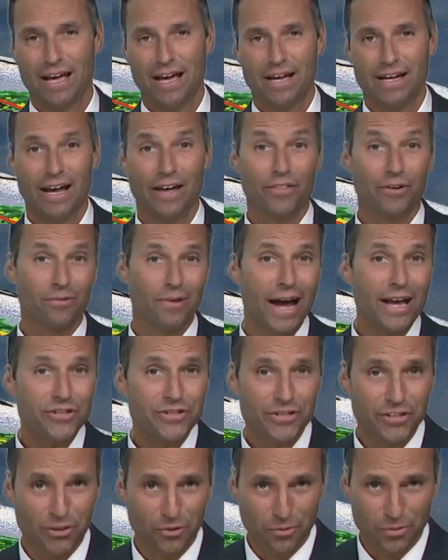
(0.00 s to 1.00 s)
Now the
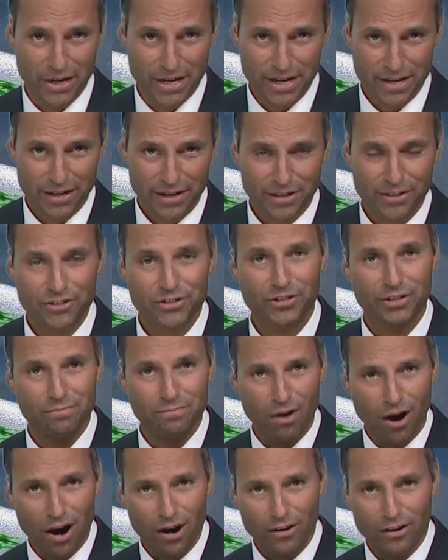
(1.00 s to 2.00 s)
rest of the week,
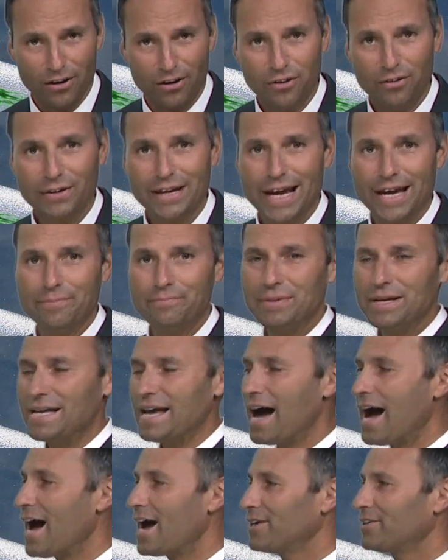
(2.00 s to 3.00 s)
tomorrow and
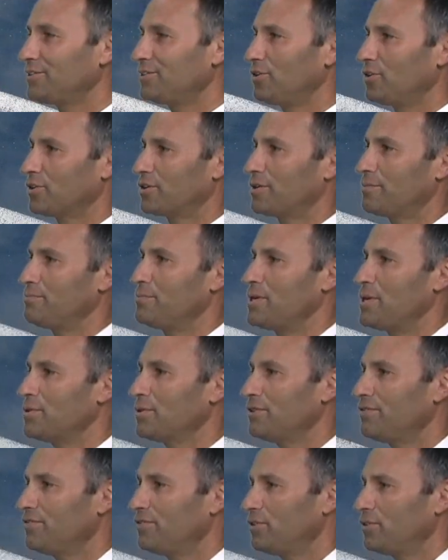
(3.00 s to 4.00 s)
beyond, look
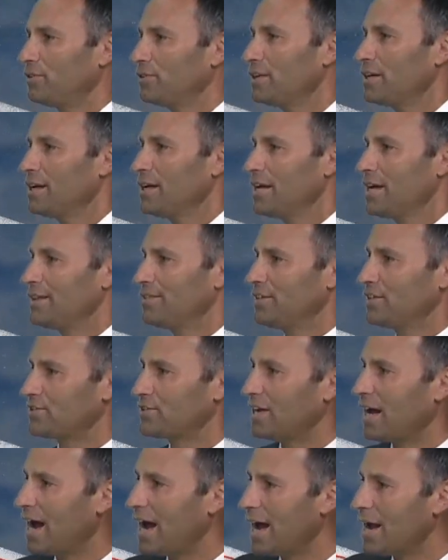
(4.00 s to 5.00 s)
beautiful.
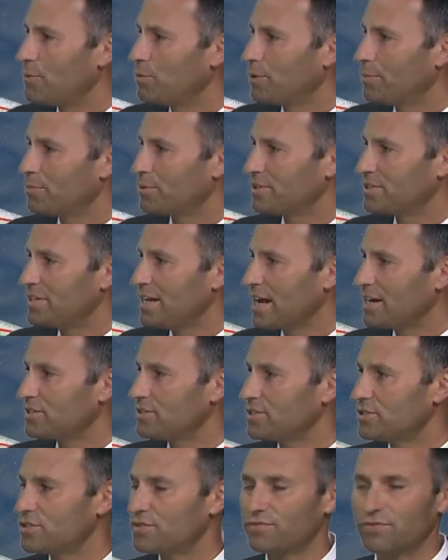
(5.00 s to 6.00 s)
This high will
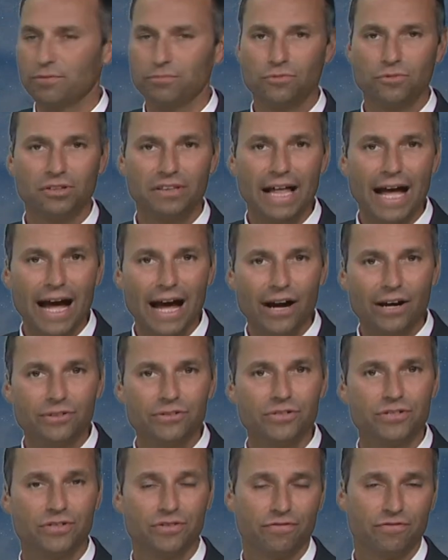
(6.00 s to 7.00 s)
protect us from
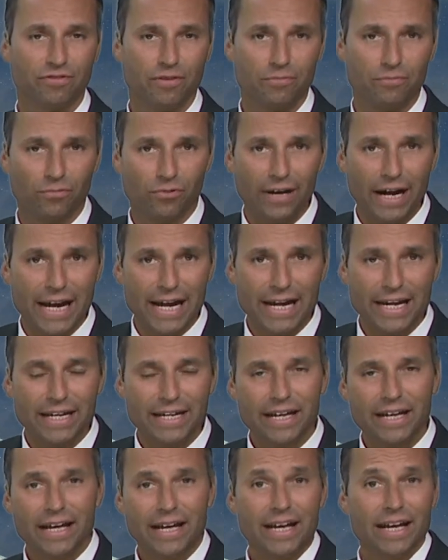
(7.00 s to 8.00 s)
clouds, from
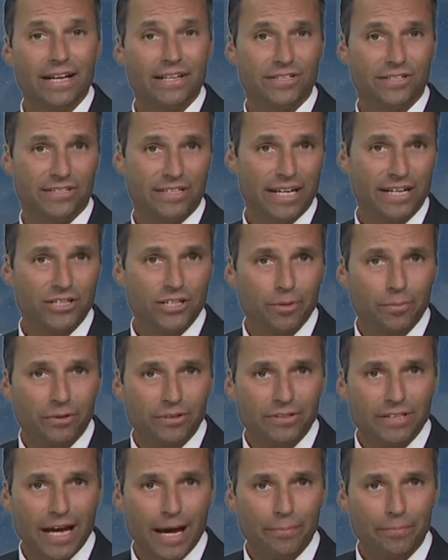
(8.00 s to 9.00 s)
rain,
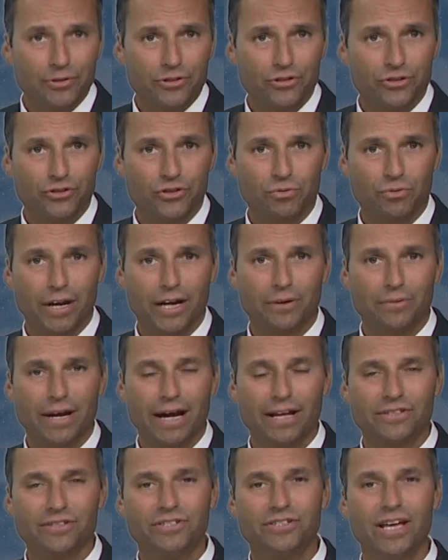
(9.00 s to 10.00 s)
seasonable temperatures right
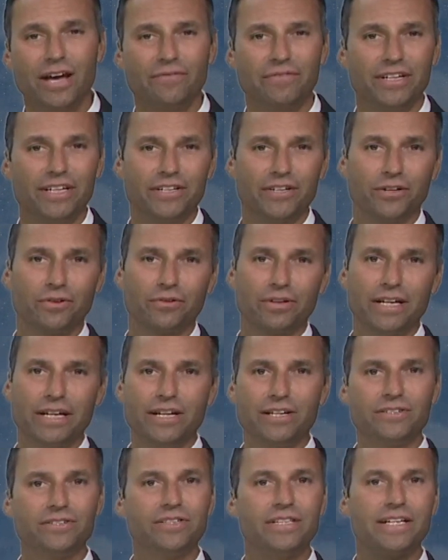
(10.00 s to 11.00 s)
around 70
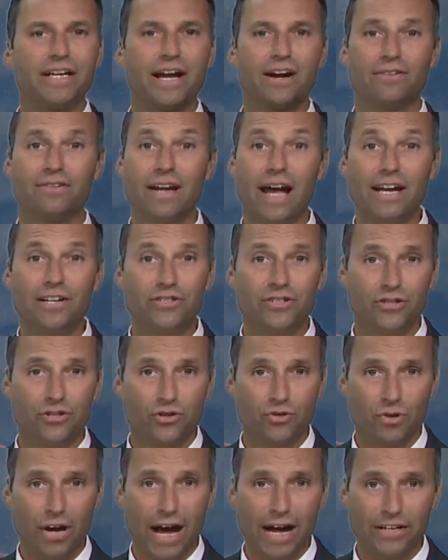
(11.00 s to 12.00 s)
degrees, the air nice and
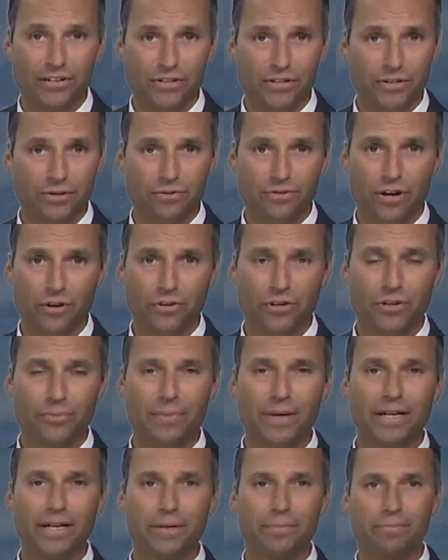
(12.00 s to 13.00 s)
dry too, no
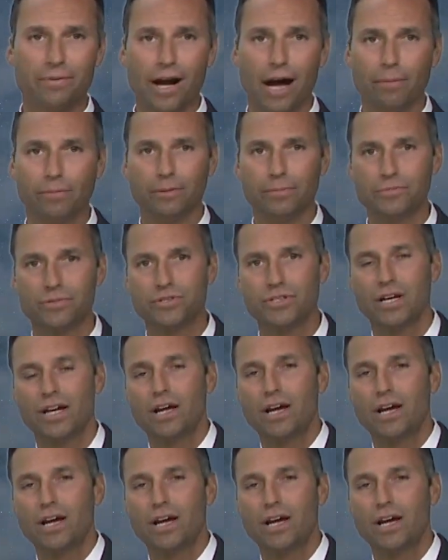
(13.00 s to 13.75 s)
humidity problems.